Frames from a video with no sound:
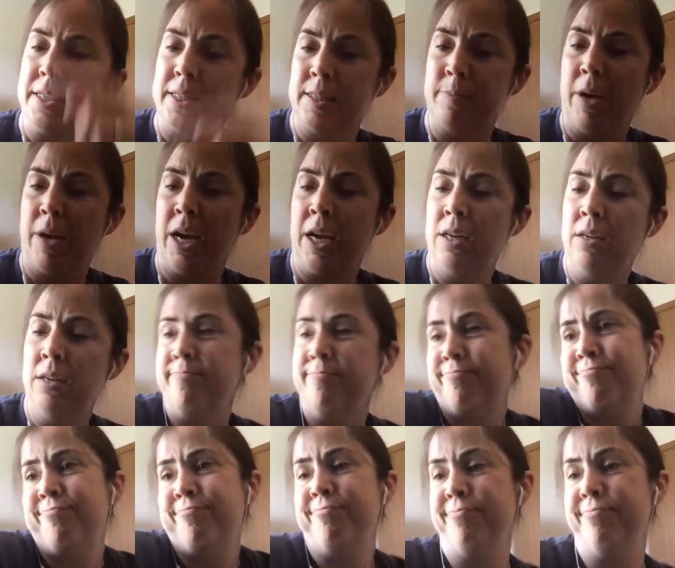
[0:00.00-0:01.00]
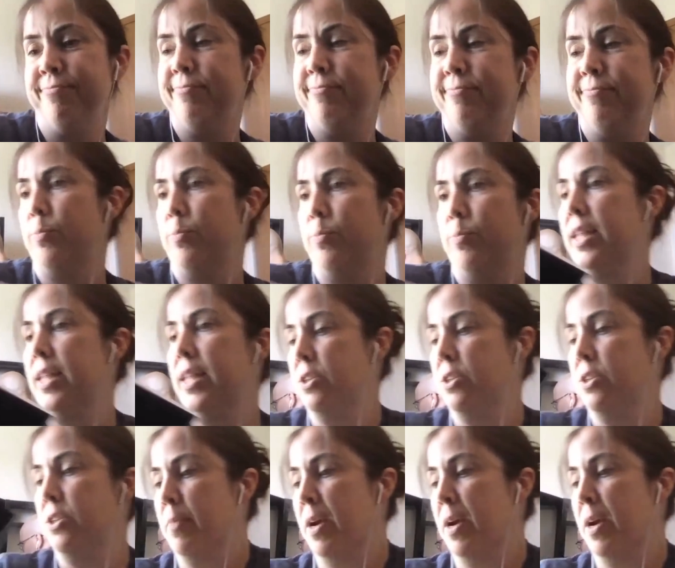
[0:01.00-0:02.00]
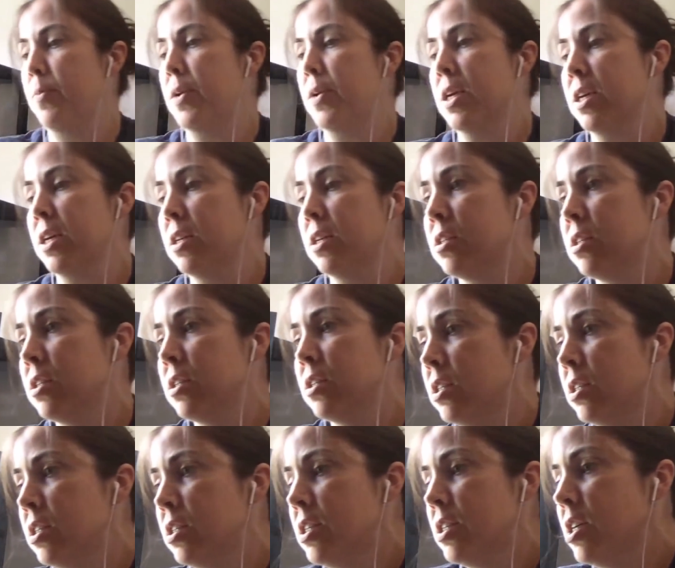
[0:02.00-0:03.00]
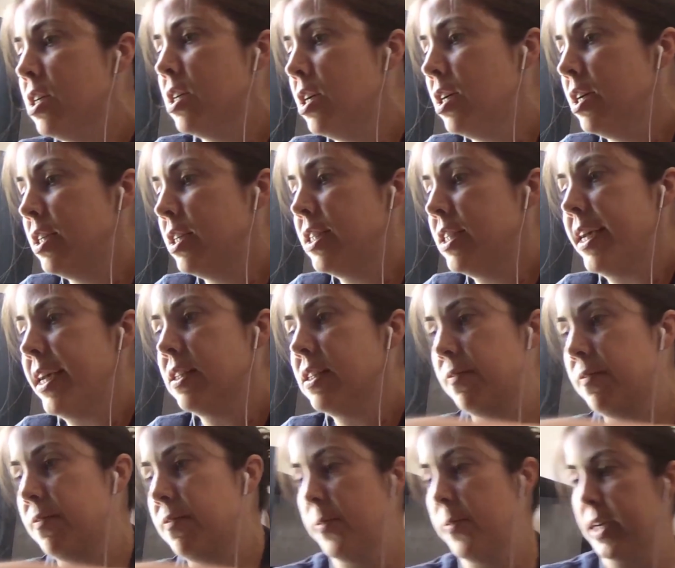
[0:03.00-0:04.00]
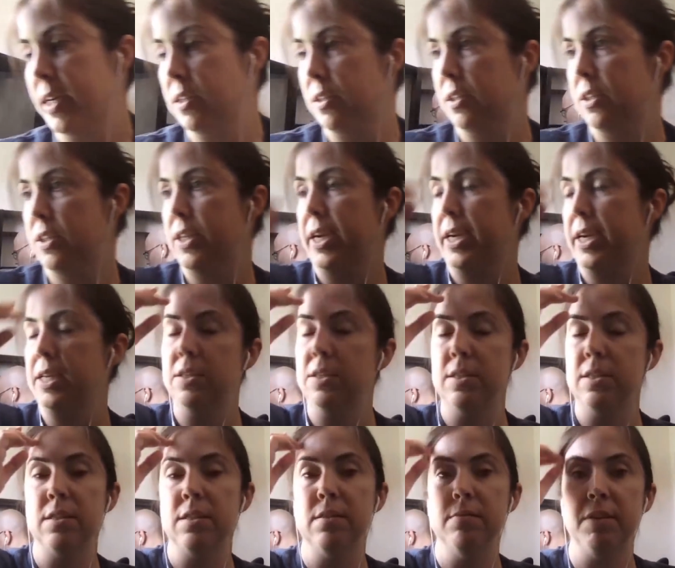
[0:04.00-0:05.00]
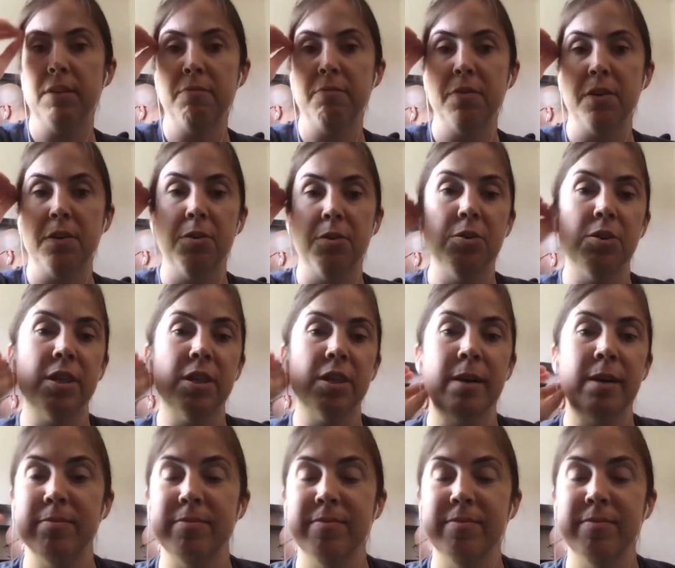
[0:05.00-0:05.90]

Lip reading: the spine, but that's just my opinion. Takes a few extra seconds in Photoshop.